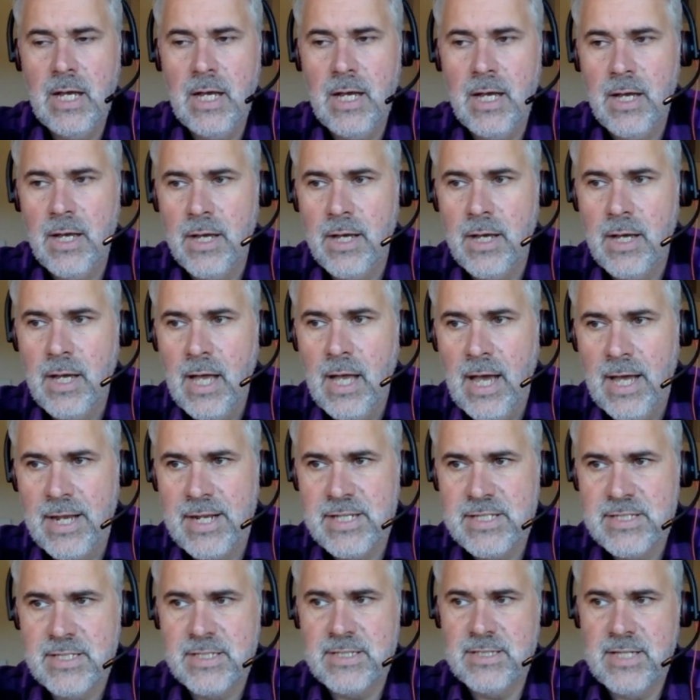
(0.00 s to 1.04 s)
and
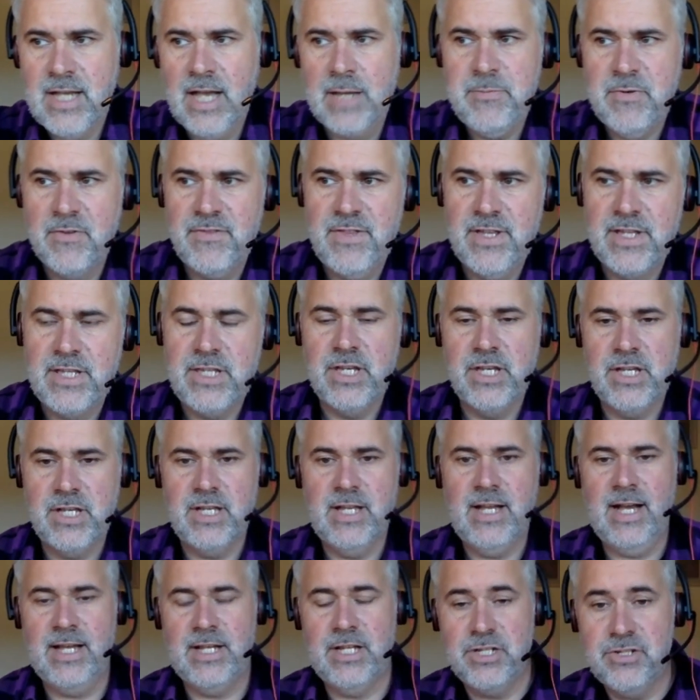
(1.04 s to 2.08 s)
it's the type of thing you
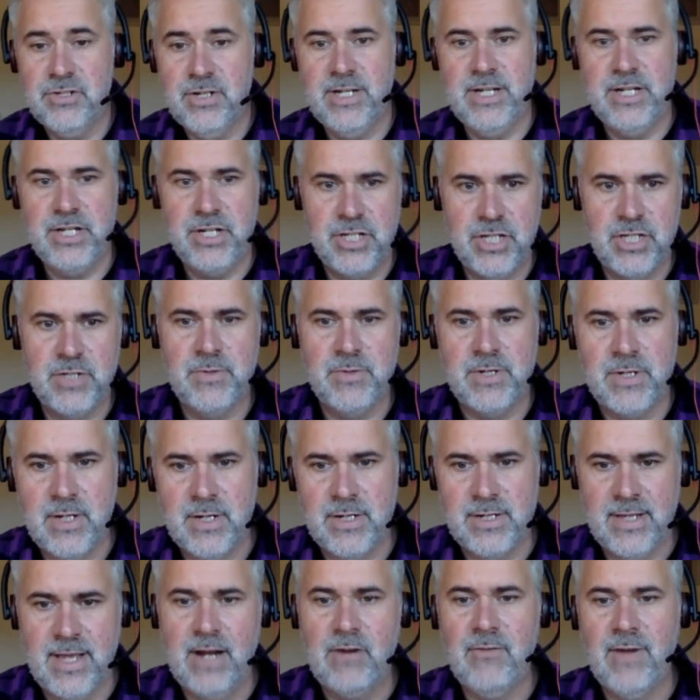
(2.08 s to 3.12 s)
can kind of try and do
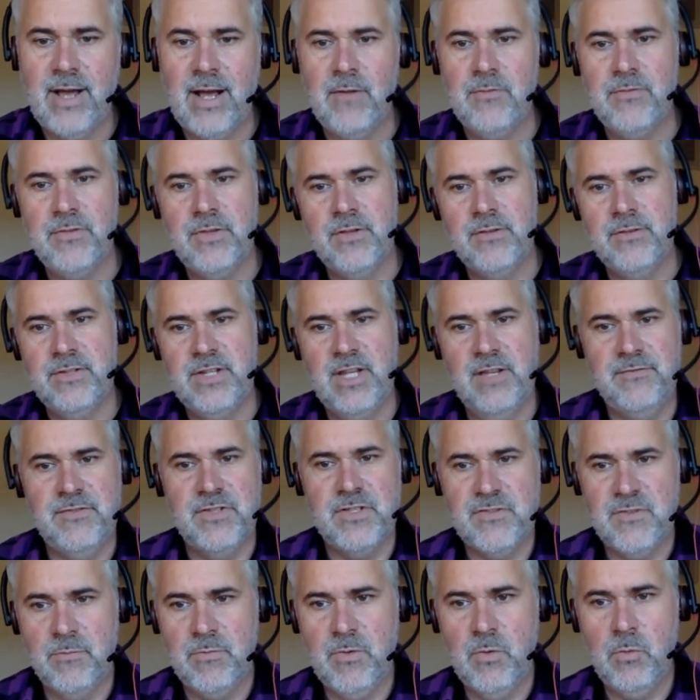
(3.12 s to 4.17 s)
and get around that
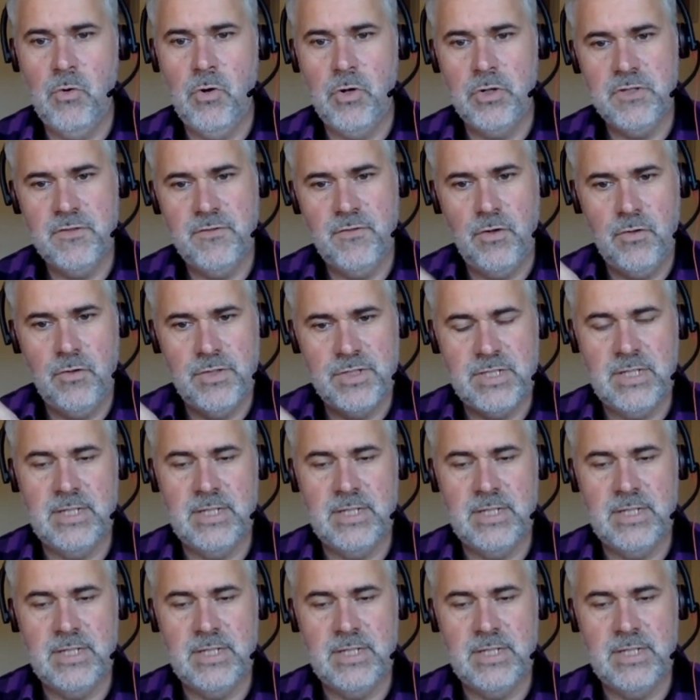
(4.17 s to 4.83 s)
differs from the waterfall.